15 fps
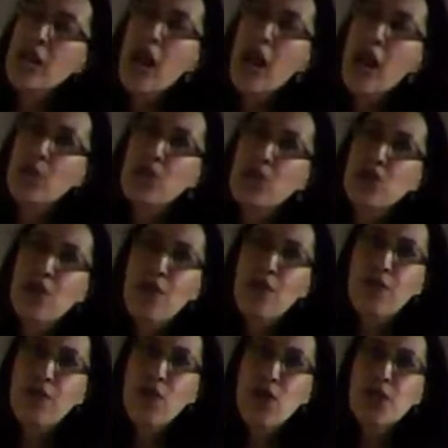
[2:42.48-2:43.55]
hours are
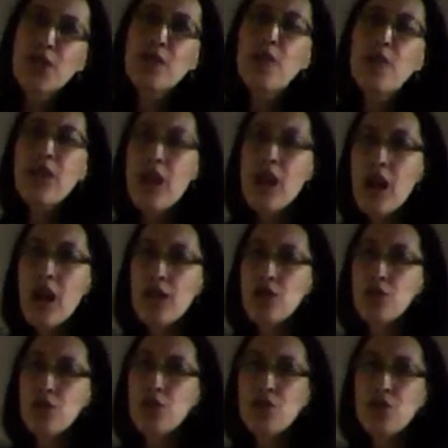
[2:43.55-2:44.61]
forced upon high
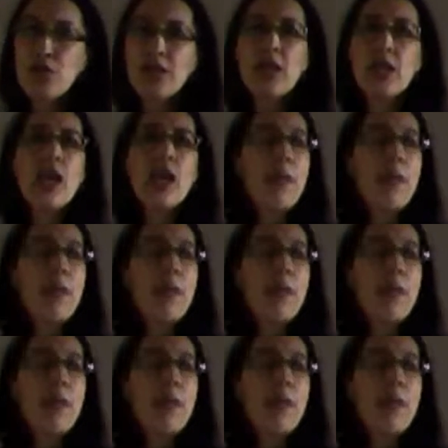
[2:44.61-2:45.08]
school students,